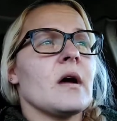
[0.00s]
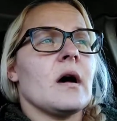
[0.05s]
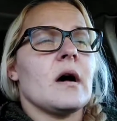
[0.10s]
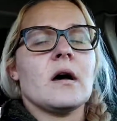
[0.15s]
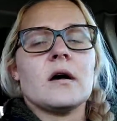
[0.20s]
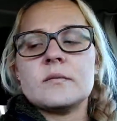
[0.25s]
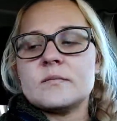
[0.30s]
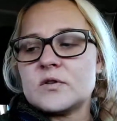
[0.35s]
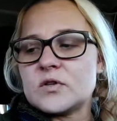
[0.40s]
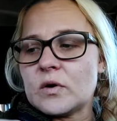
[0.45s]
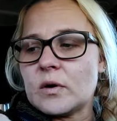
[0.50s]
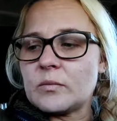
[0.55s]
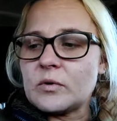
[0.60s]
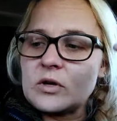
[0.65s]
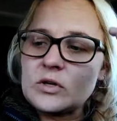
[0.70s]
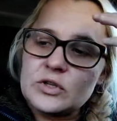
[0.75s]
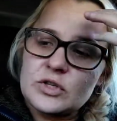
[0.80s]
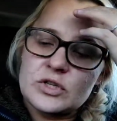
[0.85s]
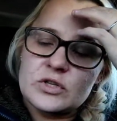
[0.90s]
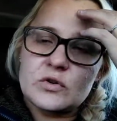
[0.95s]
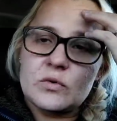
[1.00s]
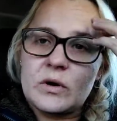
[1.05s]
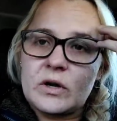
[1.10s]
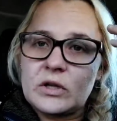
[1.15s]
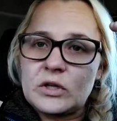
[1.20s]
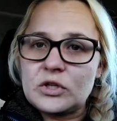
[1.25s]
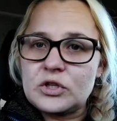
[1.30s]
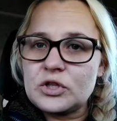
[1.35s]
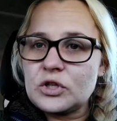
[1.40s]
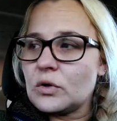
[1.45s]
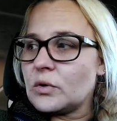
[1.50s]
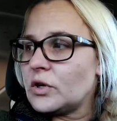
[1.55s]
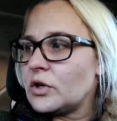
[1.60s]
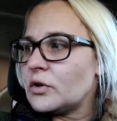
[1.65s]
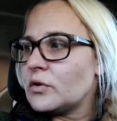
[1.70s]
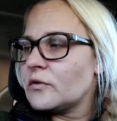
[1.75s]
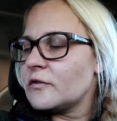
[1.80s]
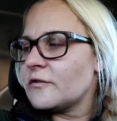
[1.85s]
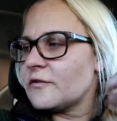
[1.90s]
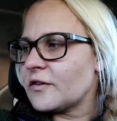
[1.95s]
Um, so I'm going to just quickly show
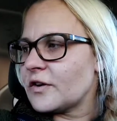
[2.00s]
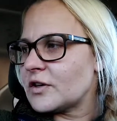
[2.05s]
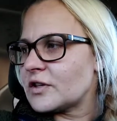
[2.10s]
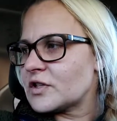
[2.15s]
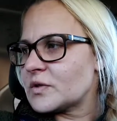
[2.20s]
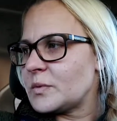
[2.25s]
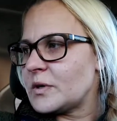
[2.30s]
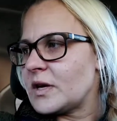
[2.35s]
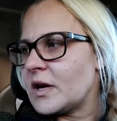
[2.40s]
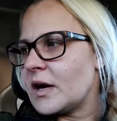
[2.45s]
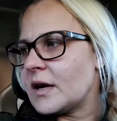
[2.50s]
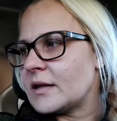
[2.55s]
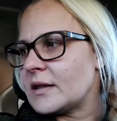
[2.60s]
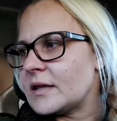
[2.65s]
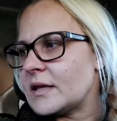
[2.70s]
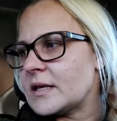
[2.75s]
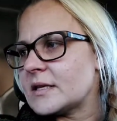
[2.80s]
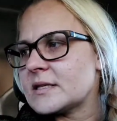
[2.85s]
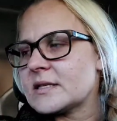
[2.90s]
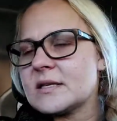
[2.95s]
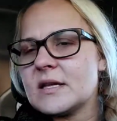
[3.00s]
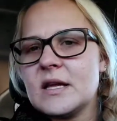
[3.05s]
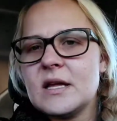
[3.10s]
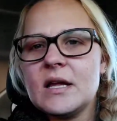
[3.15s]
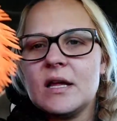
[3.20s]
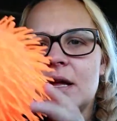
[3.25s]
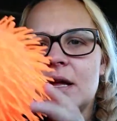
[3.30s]
you. First, we got this